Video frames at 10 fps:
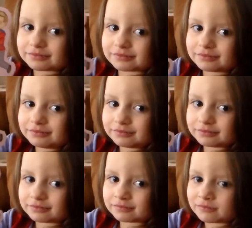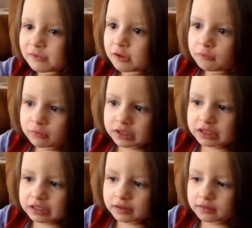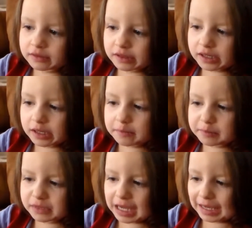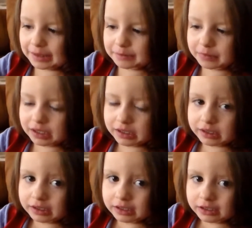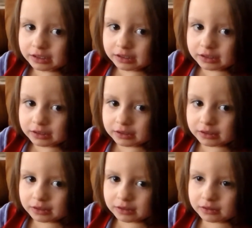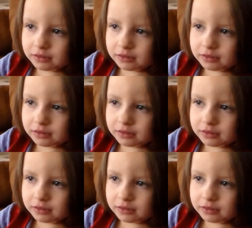Mm-hmm. What's her name? Prince Charming.